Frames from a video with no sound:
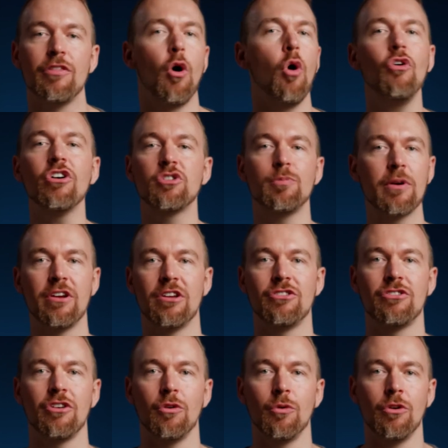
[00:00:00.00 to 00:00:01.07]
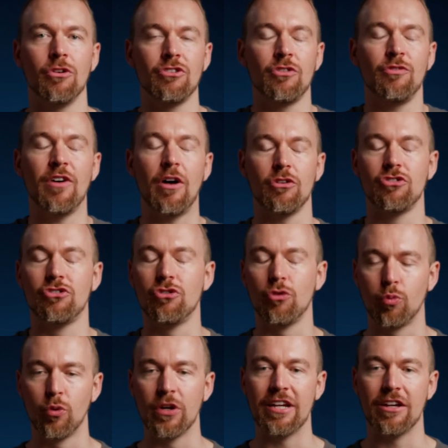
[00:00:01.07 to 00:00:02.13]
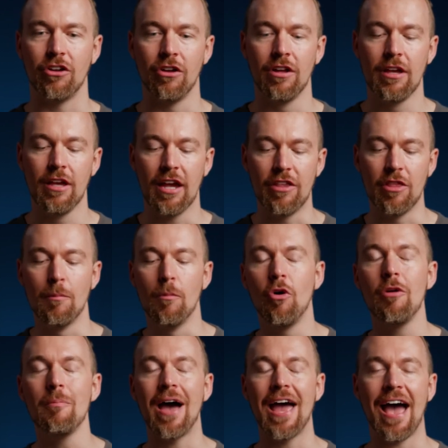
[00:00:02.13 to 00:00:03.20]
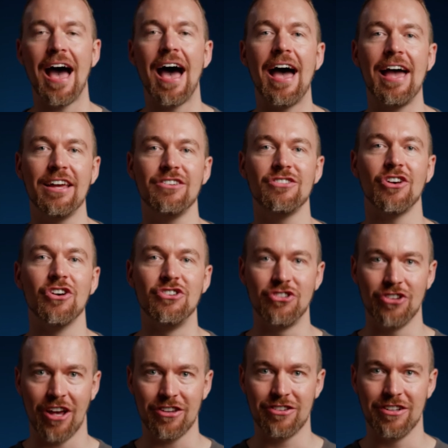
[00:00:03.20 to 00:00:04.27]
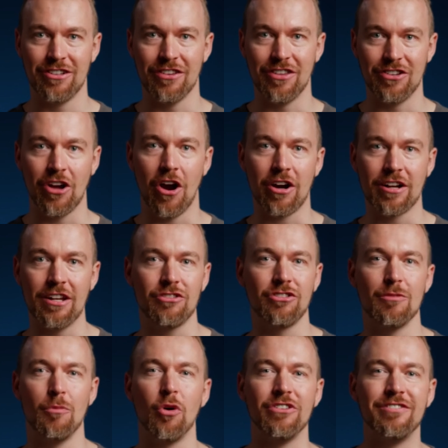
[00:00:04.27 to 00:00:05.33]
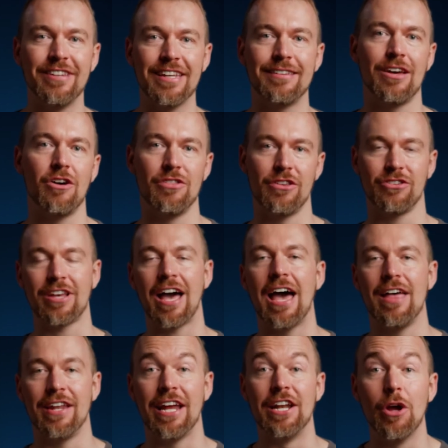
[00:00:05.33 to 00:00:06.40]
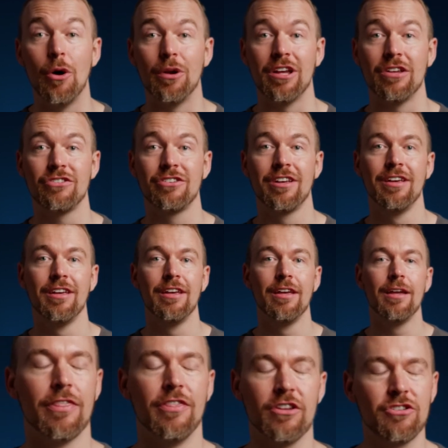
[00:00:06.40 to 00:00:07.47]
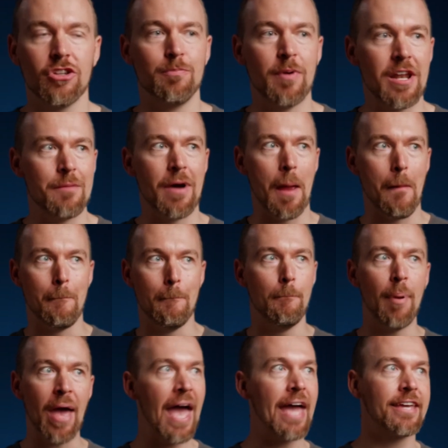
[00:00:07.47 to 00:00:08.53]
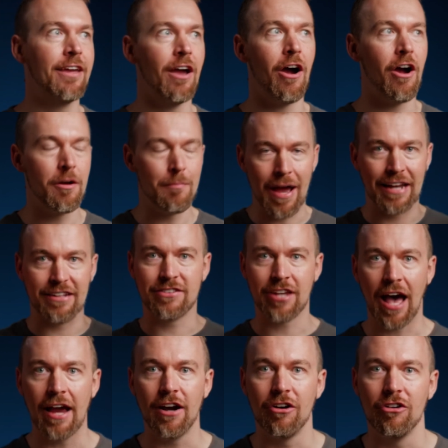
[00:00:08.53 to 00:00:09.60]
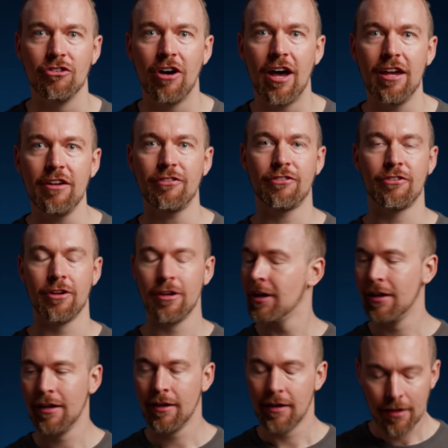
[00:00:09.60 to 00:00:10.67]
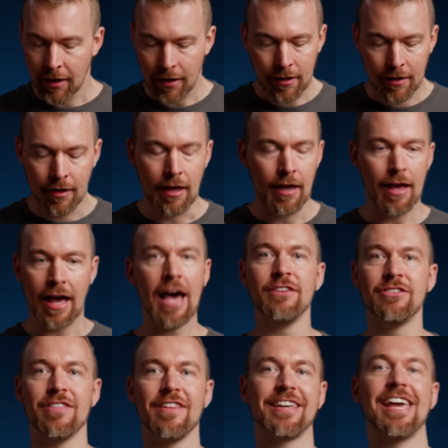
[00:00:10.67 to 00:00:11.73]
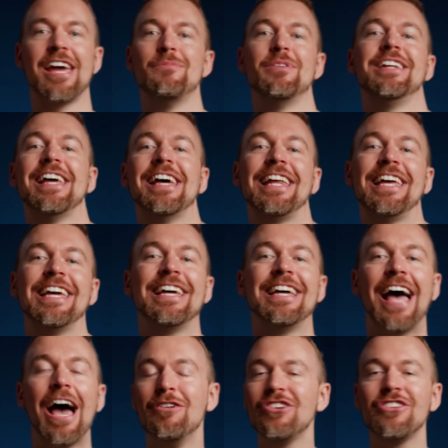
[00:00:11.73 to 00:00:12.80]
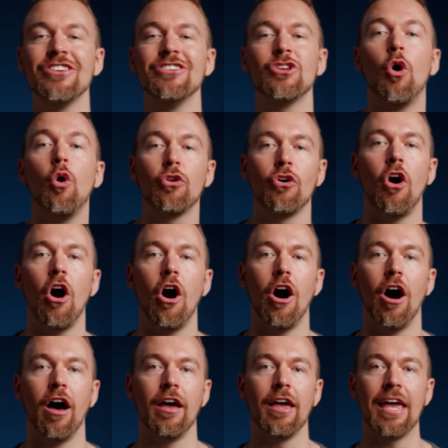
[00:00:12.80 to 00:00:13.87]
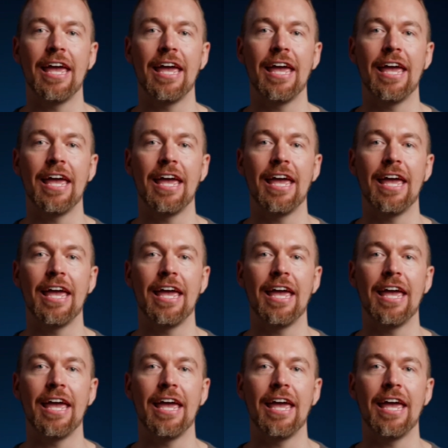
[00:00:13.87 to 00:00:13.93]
The whole experience just felt surreal. And the more my eyes adjusted to the darkness, the more detail in the sky that I noticed. This has been in my backyard my entire life. Eyes on the camera, Danny. I was just in total awe,